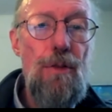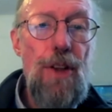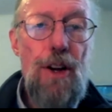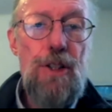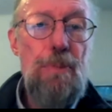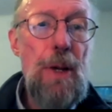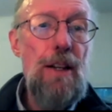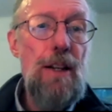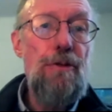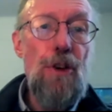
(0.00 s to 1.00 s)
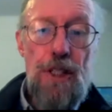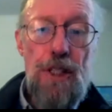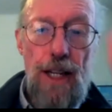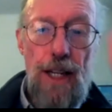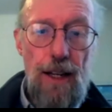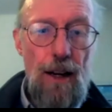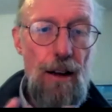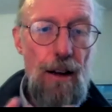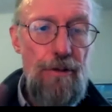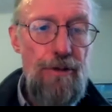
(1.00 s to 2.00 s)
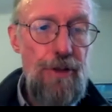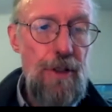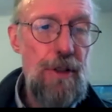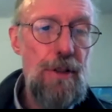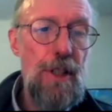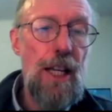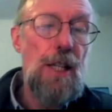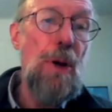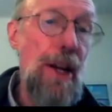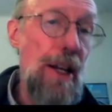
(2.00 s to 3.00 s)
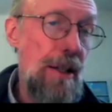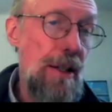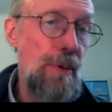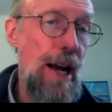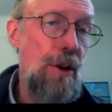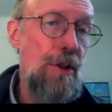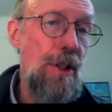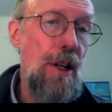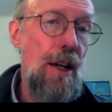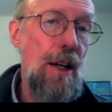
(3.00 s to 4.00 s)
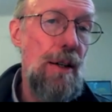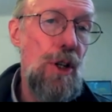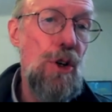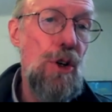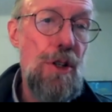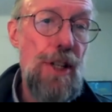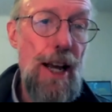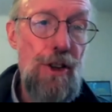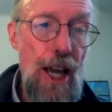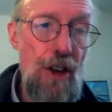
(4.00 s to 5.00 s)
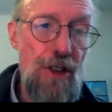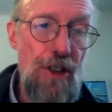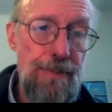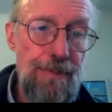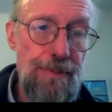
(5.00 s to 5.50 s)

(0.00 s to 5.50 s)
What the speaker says: there's been a diversity of experiences around girls' education.